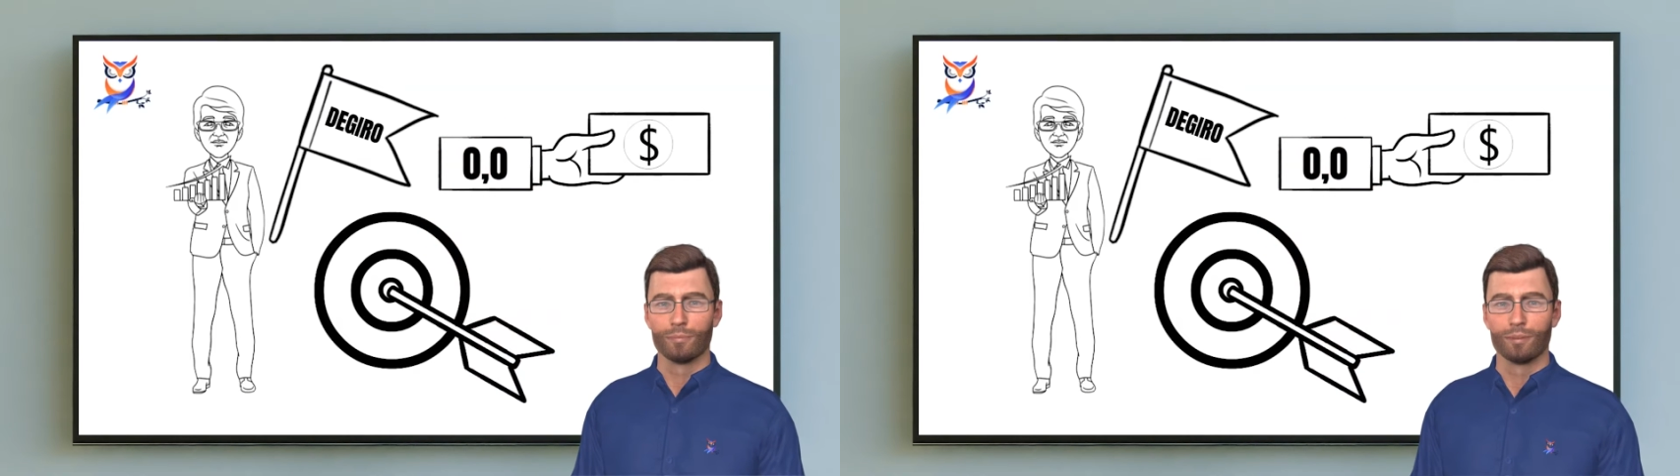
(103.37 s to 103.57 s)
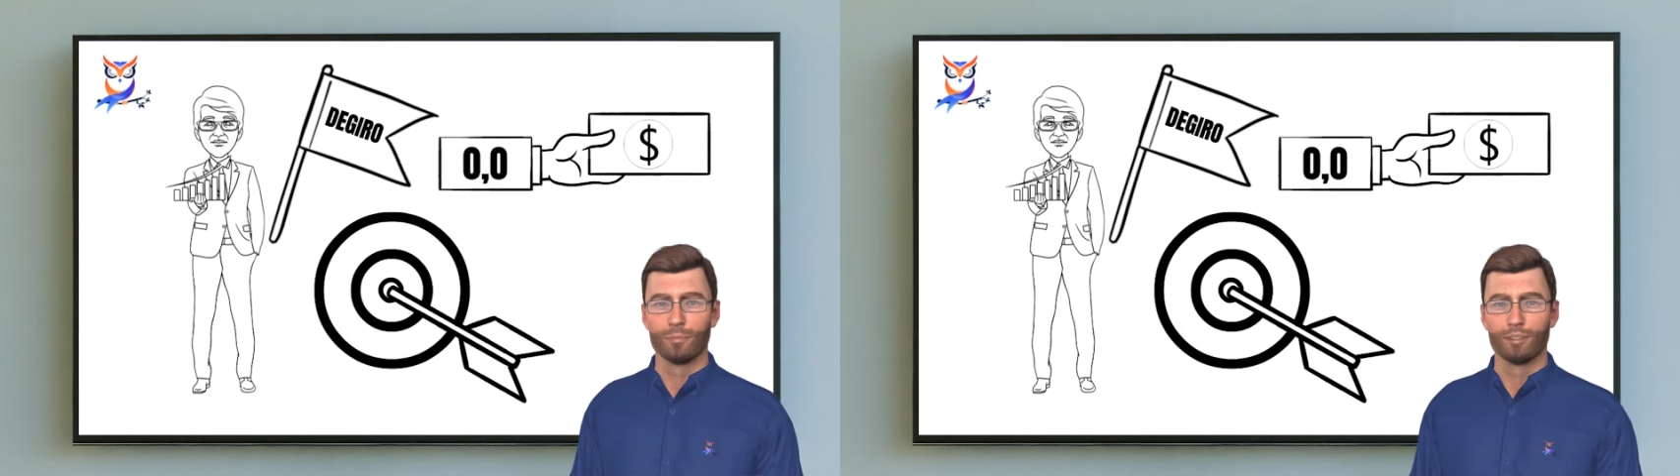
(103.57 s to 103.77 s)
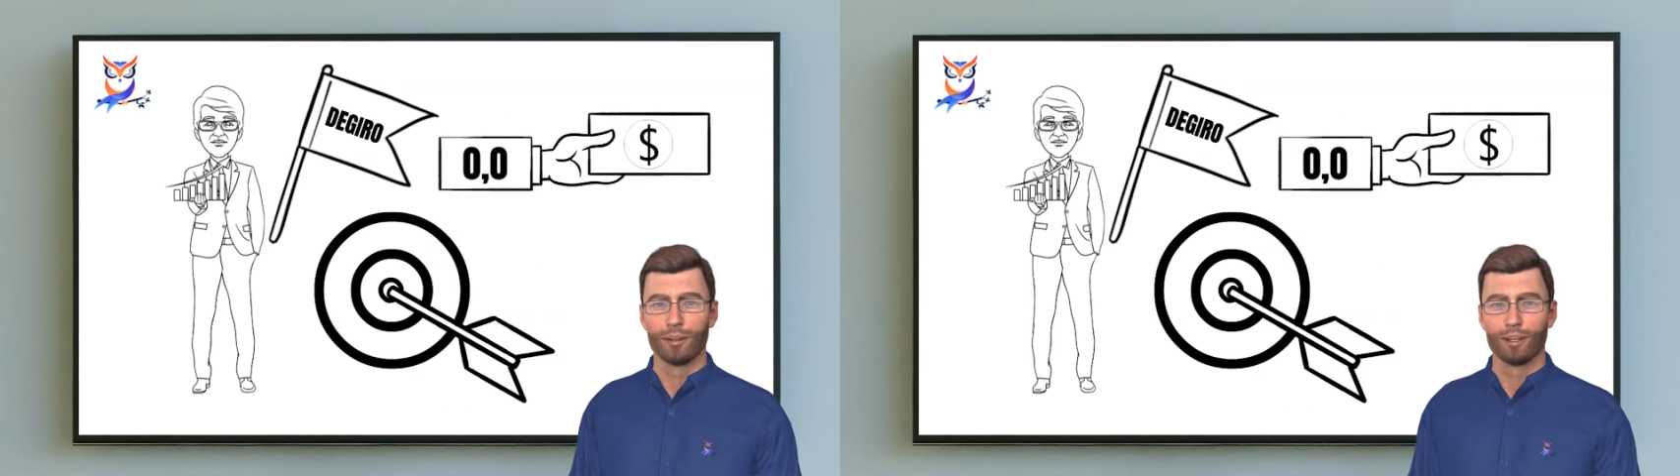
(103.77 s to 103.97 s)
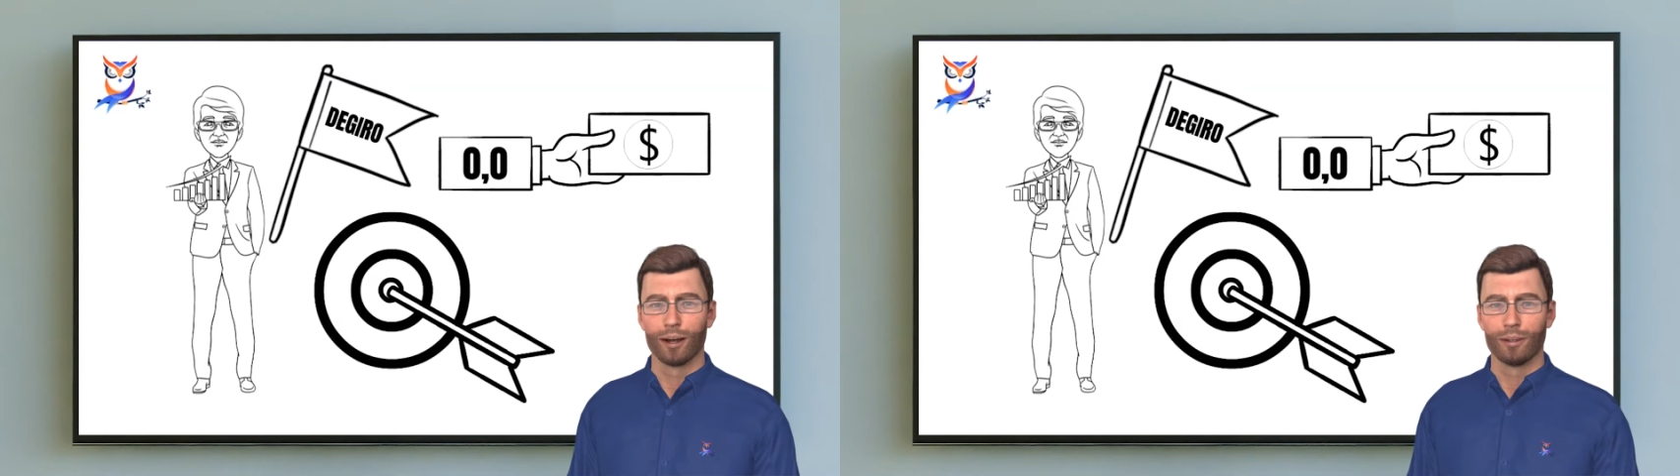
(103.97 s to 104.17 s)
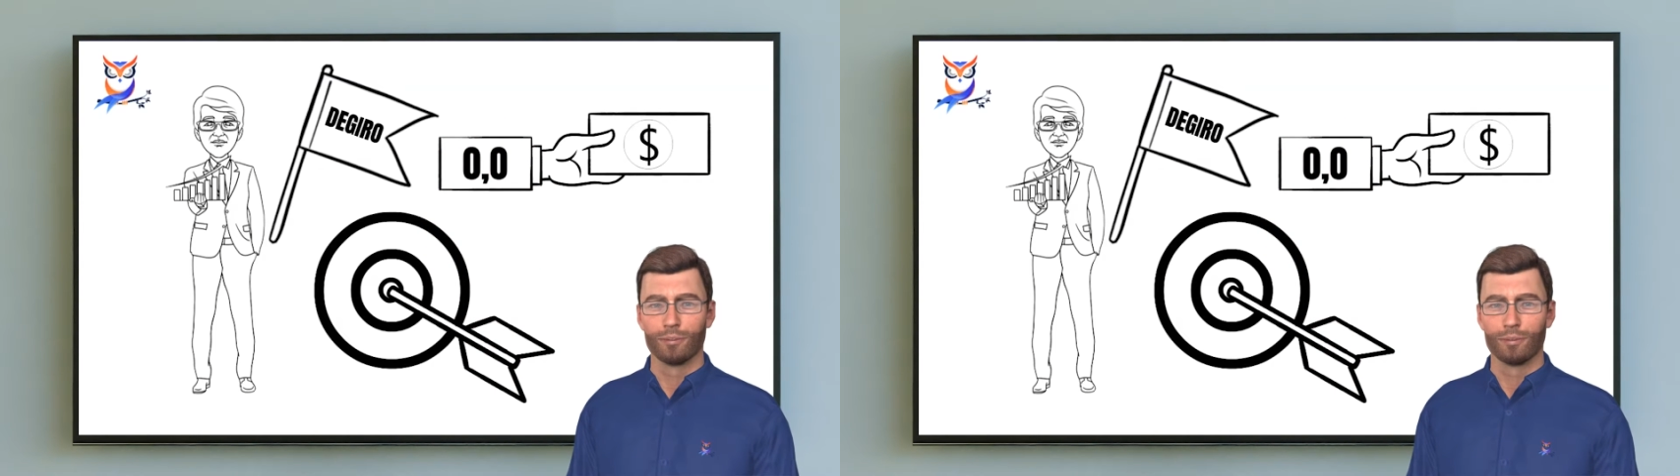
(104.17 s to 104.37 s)
I recommend
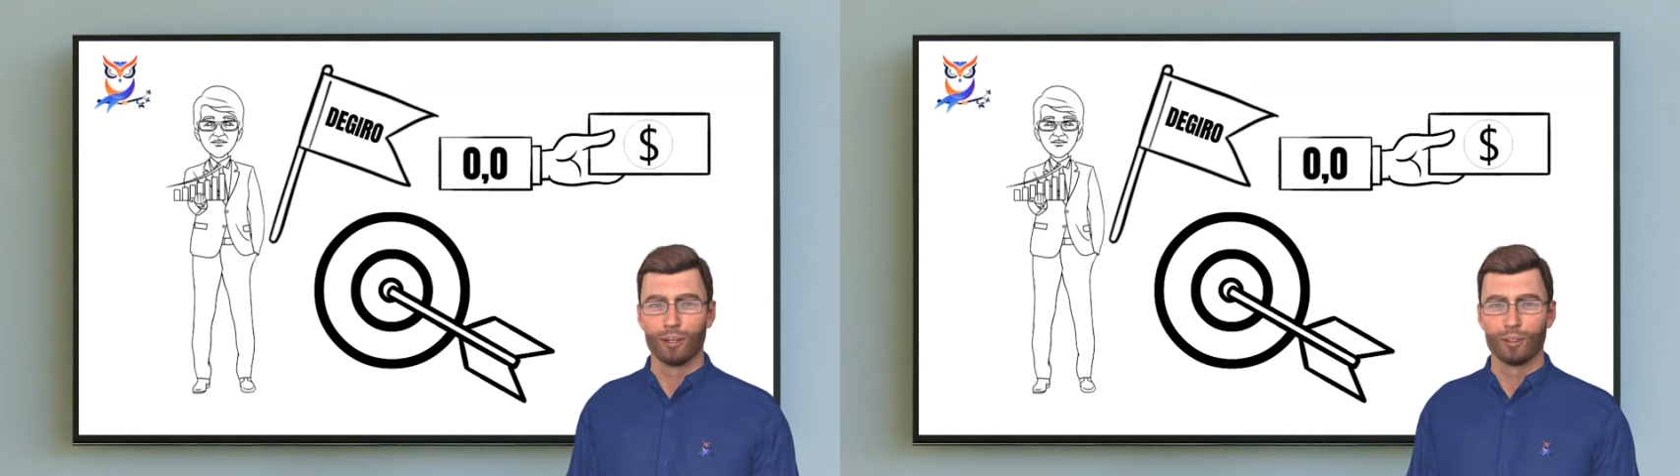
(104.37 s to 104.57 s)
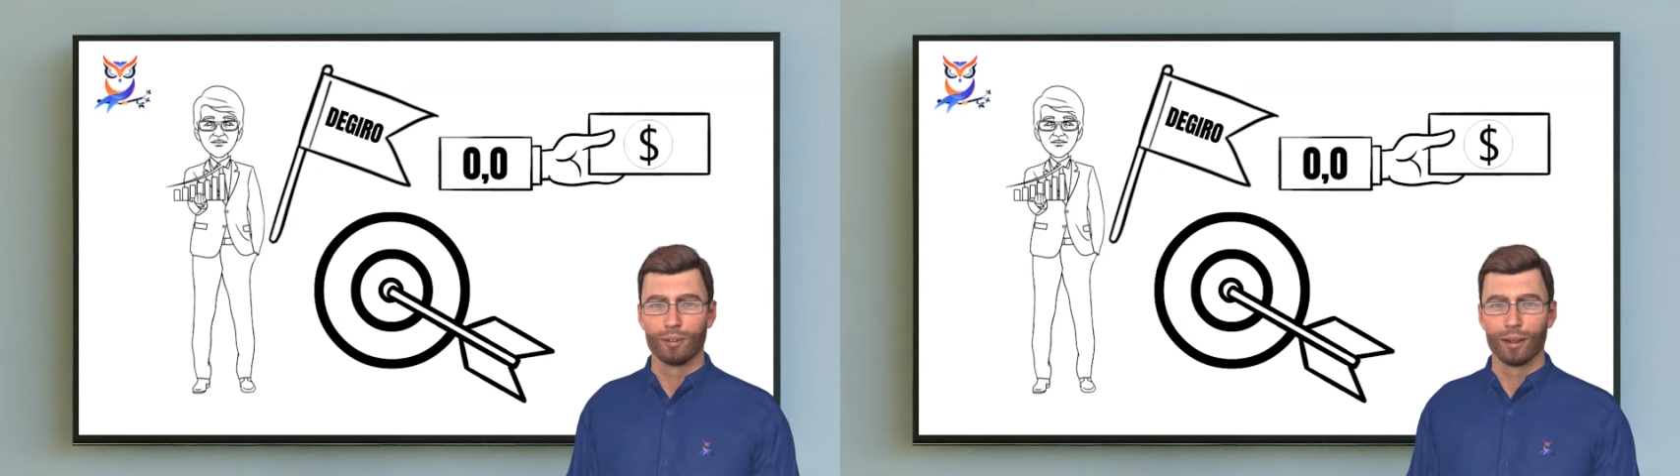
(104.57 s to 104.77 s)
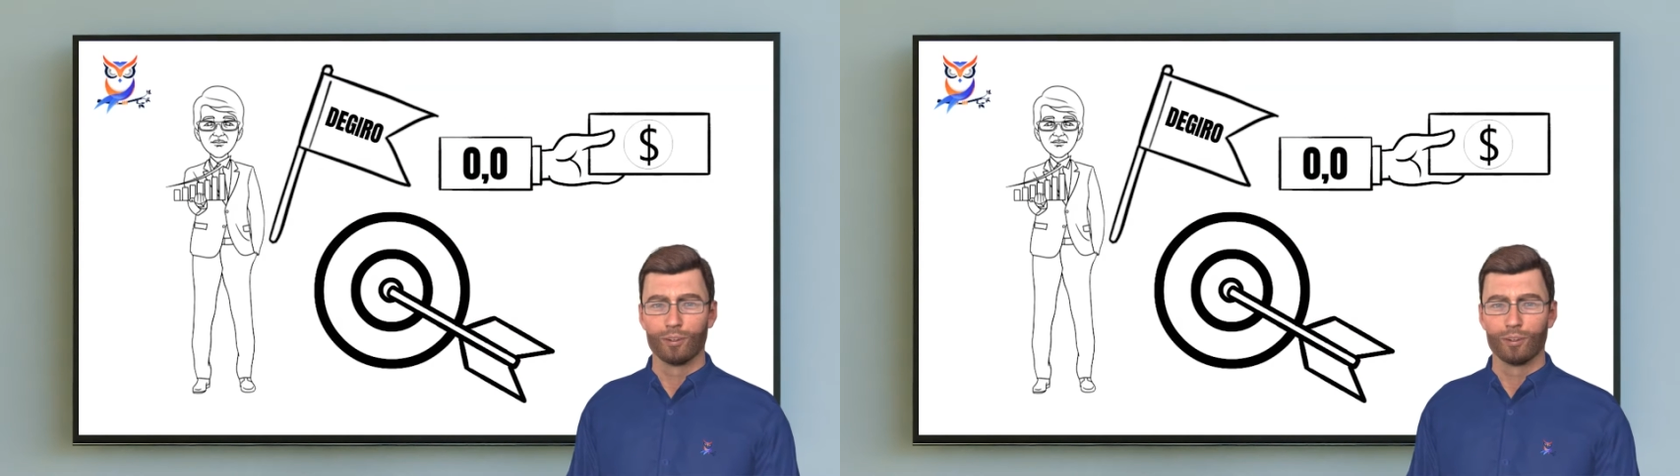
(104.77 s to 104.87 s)
that you start with an